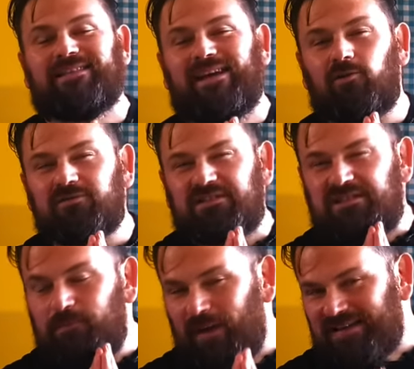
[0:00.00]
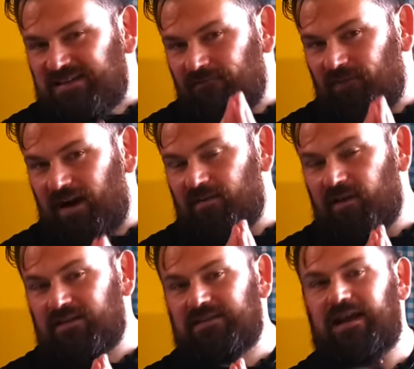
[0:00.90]
that they don't specify
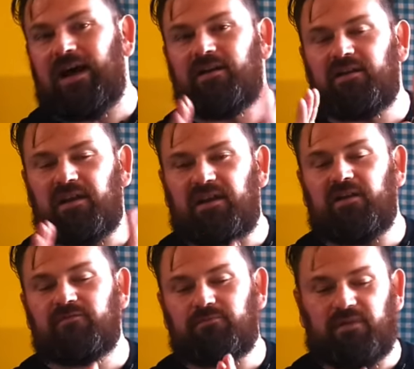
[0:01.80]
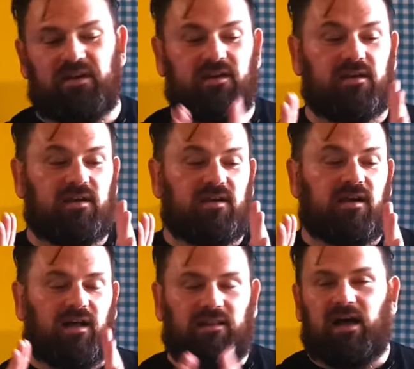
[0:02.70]
that it's not gives me
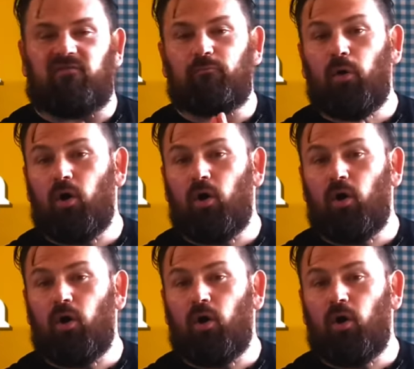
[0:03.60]
a lot of